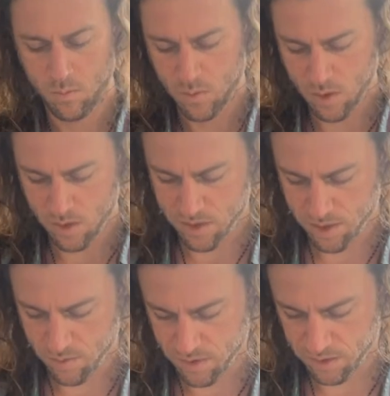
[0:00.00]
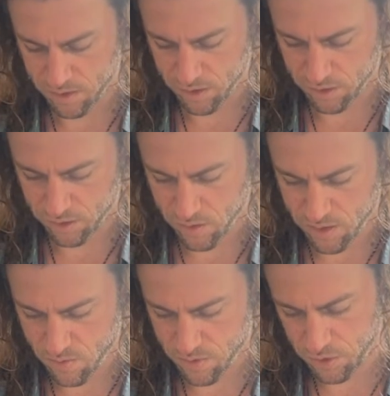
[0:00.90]
They're audio messages, so I
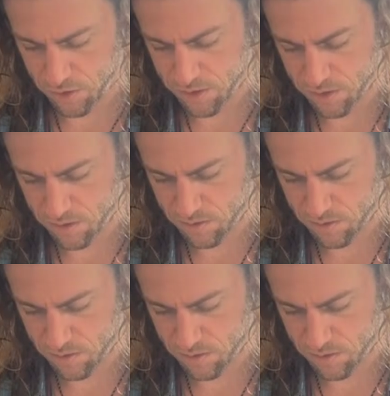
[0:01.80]
don't want y'all to.